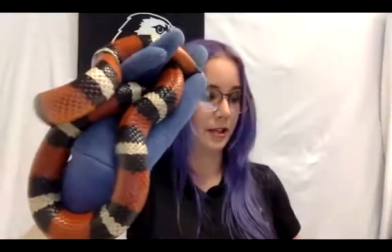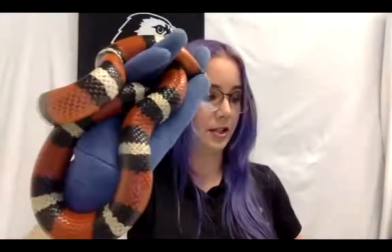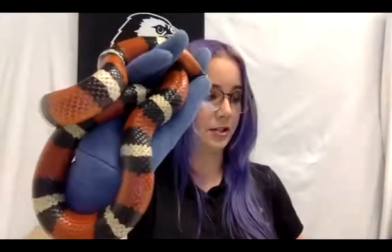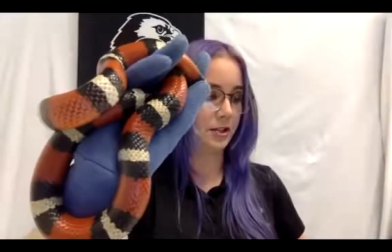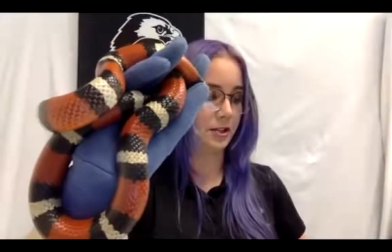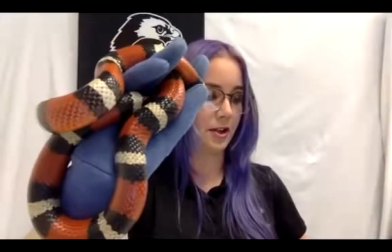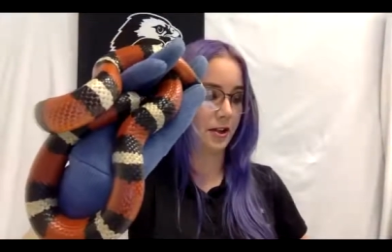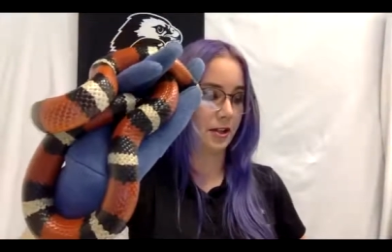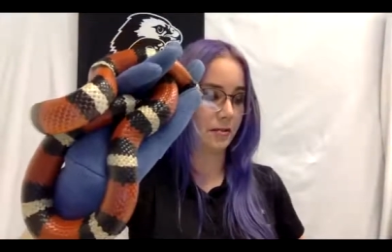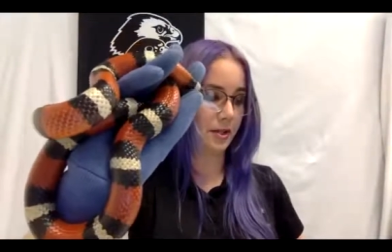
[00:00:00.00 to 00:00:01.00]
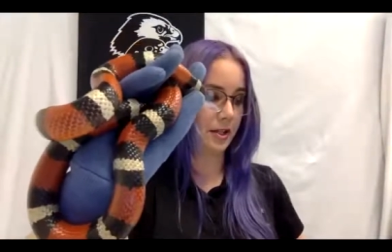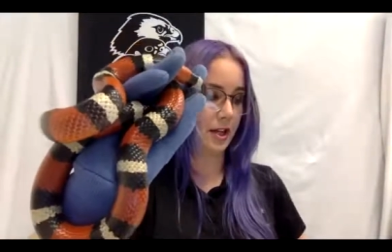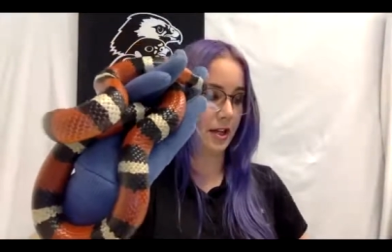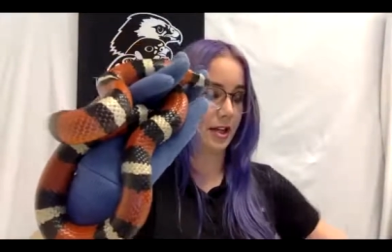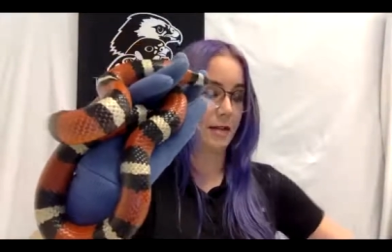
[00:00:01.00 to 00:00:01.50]
at least it's not going to be
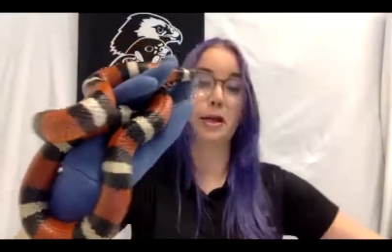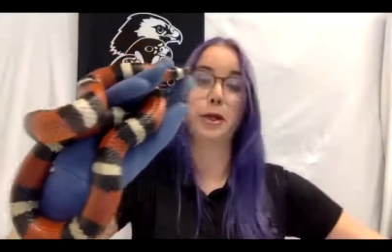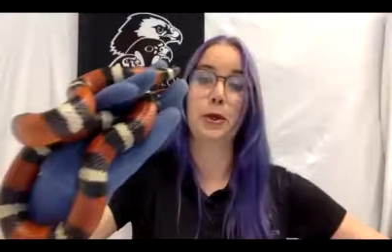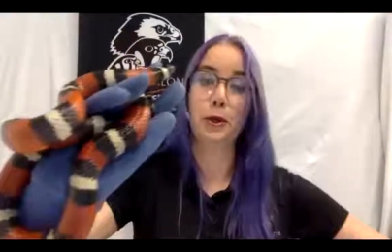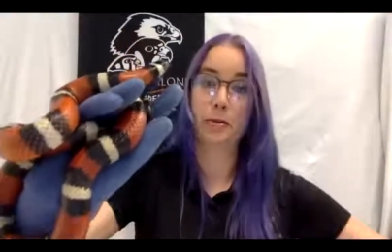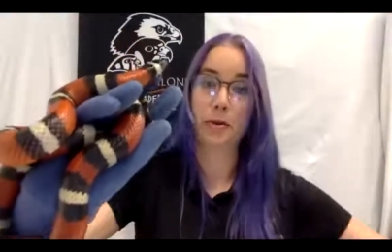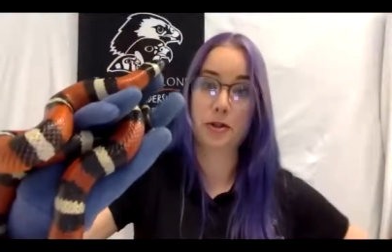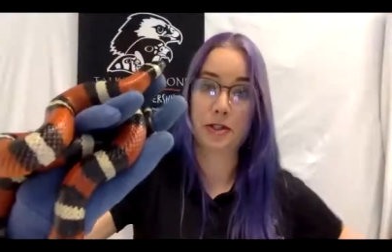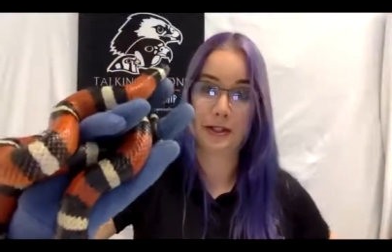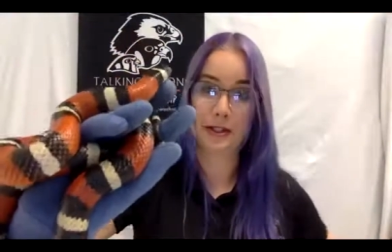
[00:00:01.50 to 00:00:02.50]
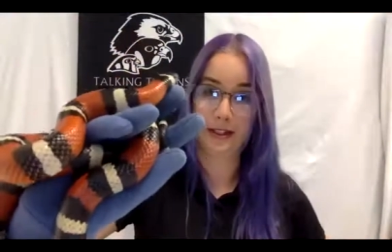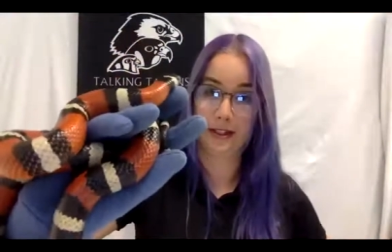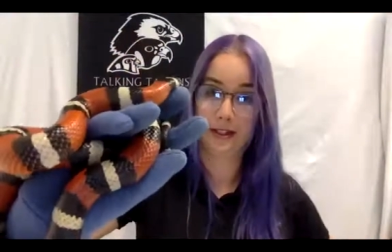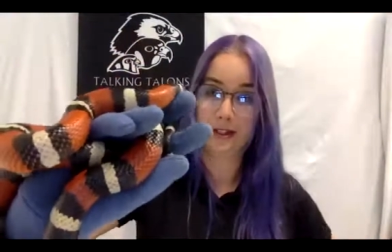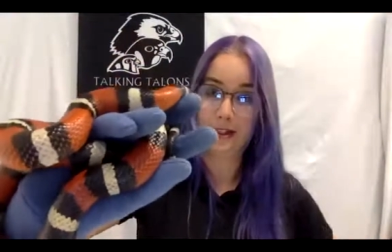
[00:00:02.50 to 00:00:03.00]
a, a medical
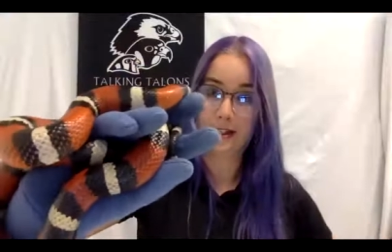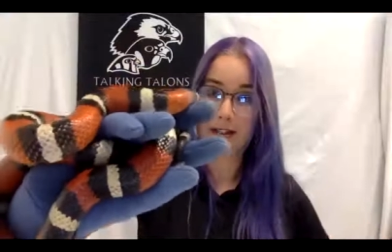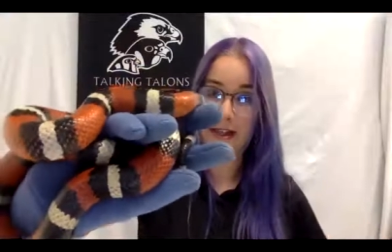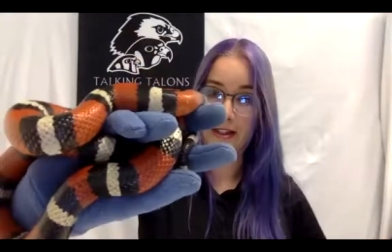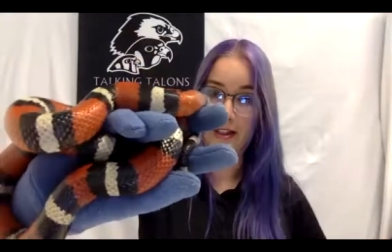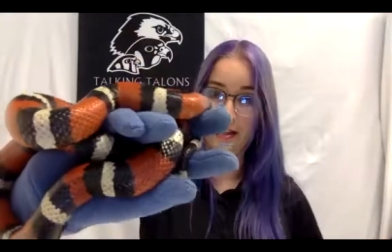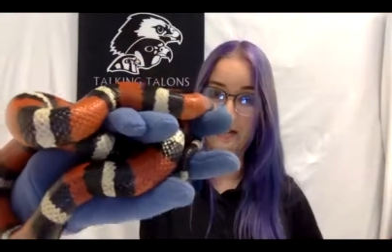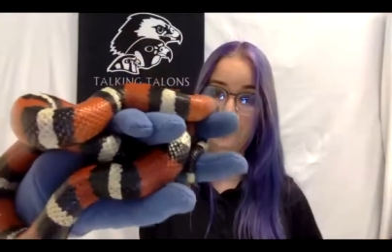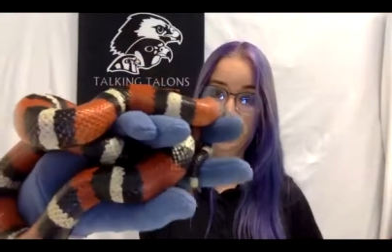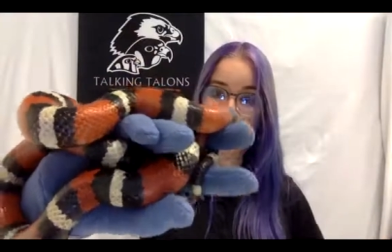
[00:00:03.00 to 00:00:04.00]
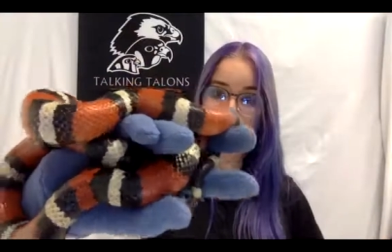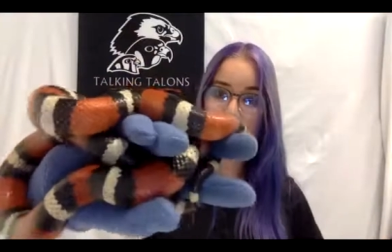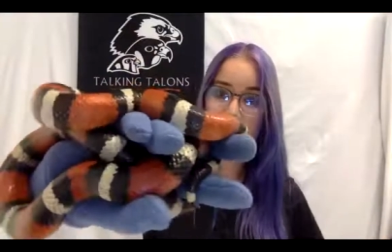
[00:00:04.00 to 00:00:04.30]
emergency in that case, right?